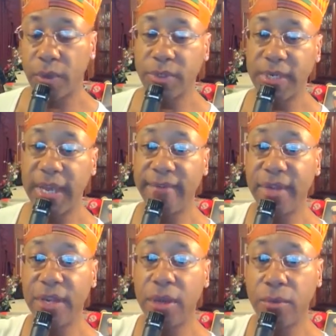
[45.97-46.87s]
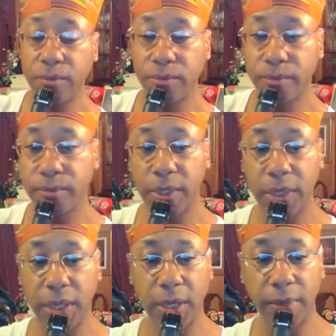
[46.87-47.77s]
for today's video,
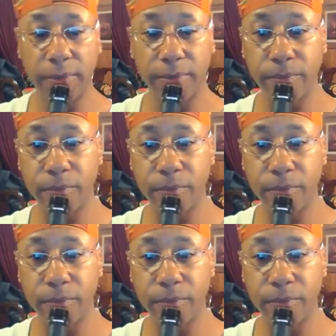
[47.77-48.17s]
uh,